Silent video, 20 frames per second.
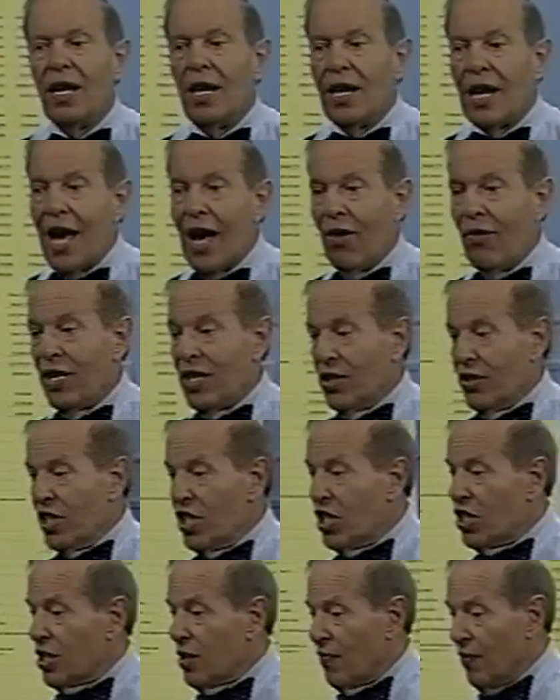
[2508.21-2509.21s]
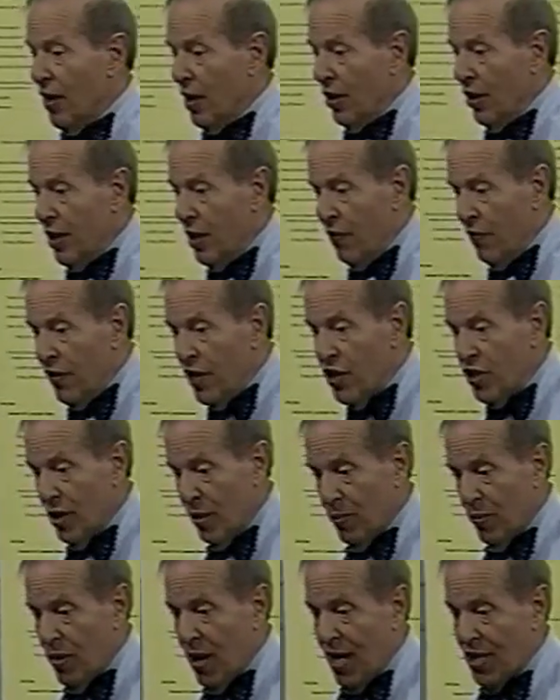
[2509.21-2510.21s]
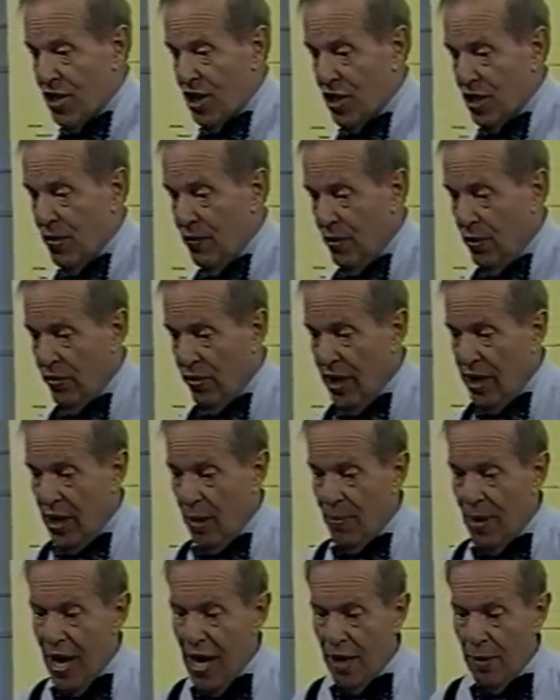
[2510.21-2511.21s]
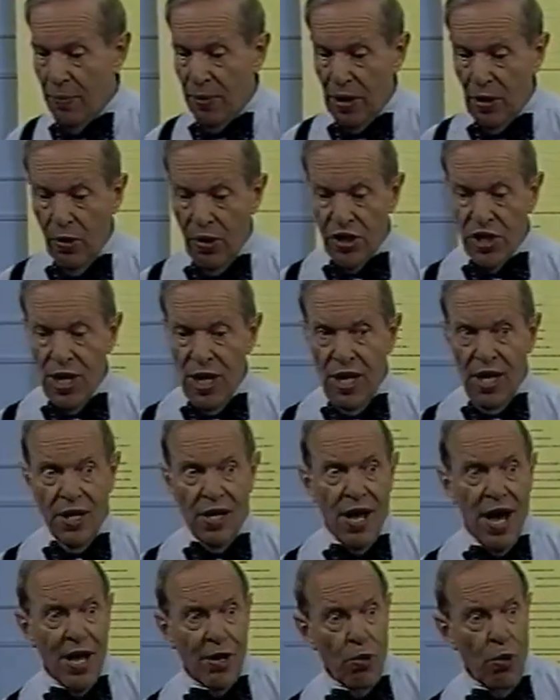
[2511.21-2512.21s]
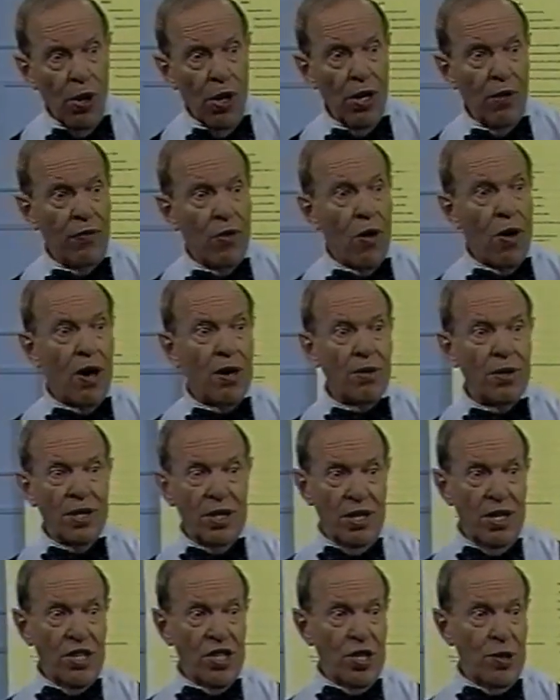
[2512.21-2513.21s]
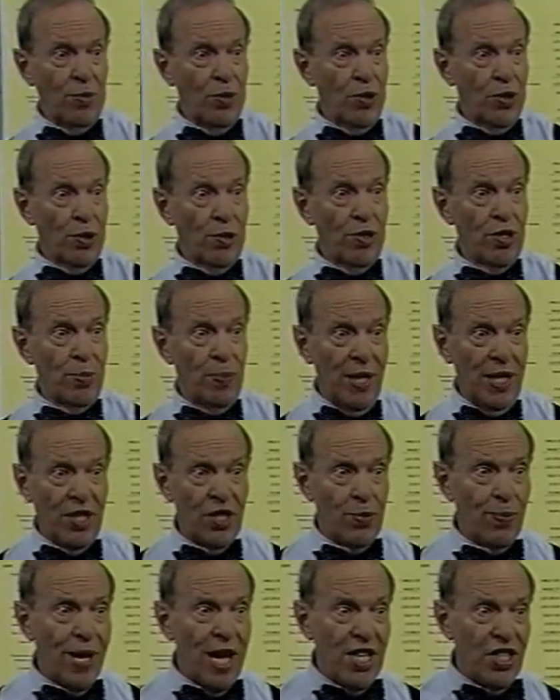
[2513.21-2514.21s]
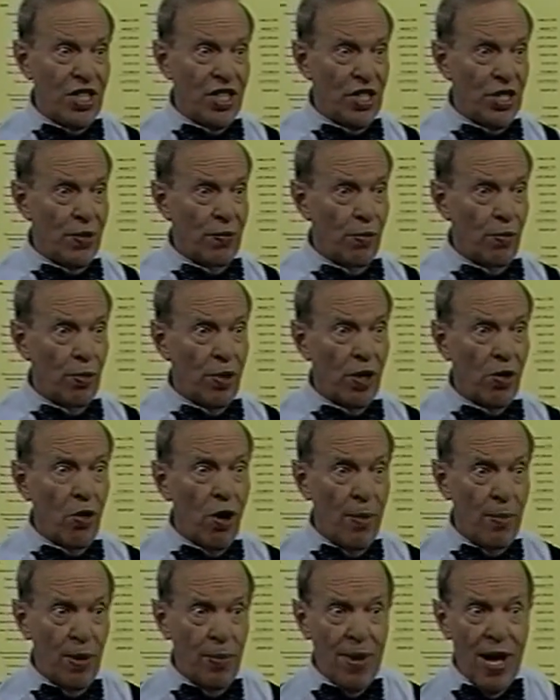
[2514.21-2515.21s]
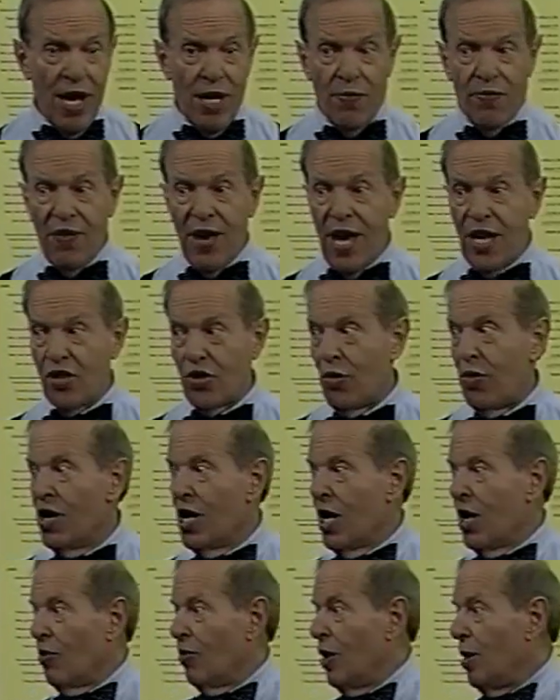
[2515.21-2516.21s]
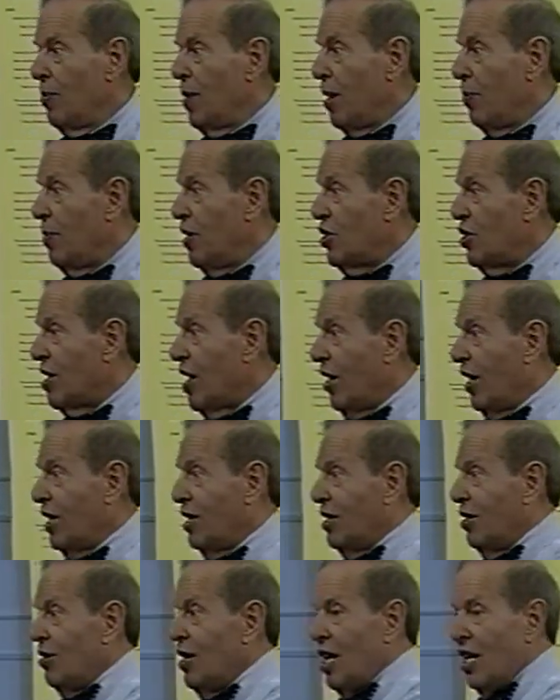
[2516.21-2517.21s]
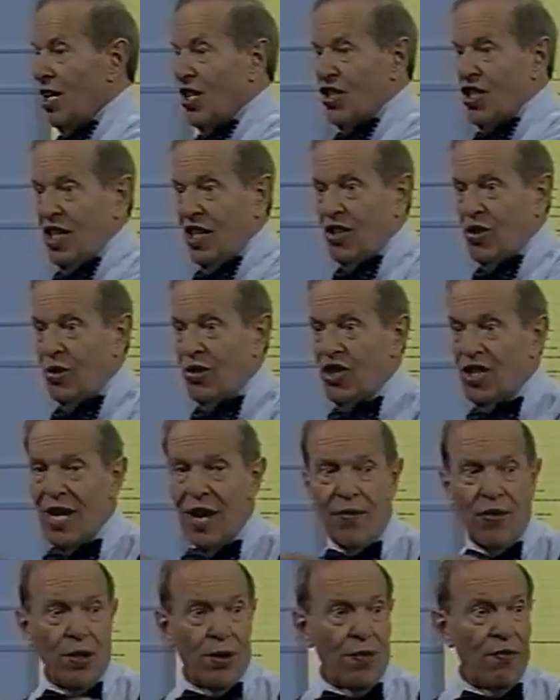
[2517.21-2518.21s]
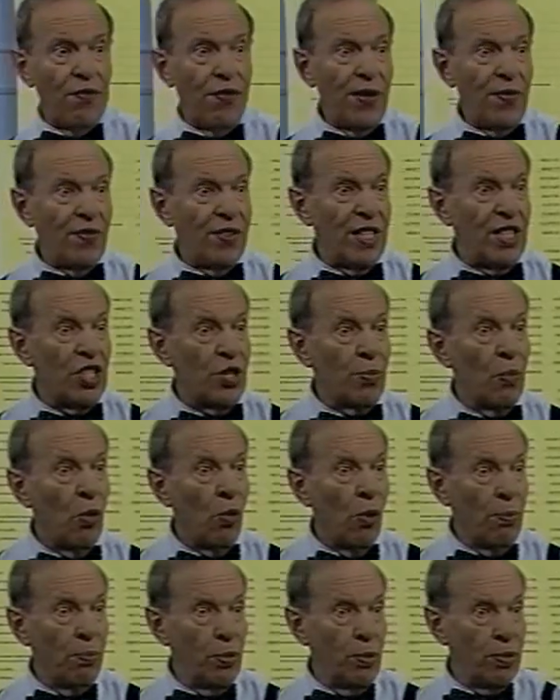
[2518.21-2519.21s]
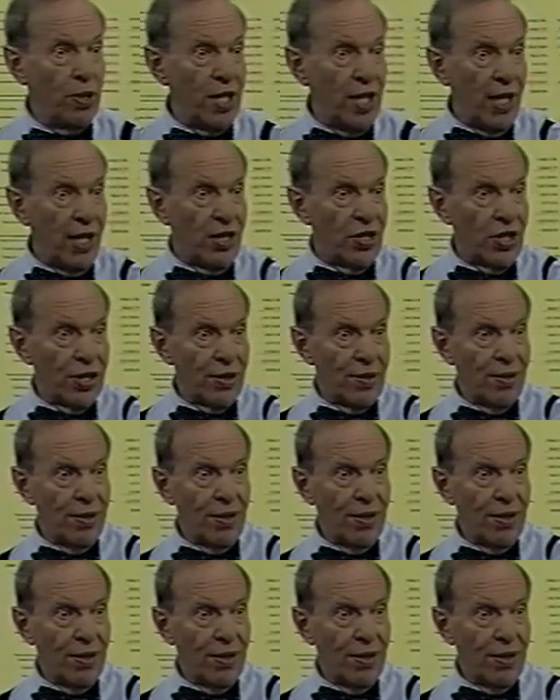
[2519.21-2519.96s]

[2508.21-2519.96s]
Now, this is a fairly efficient process if you think about it, because not all of our customers are as big as Macy's if we're a garment manufacturer. We may be selling to 6 or 7 or 50 small boutiques.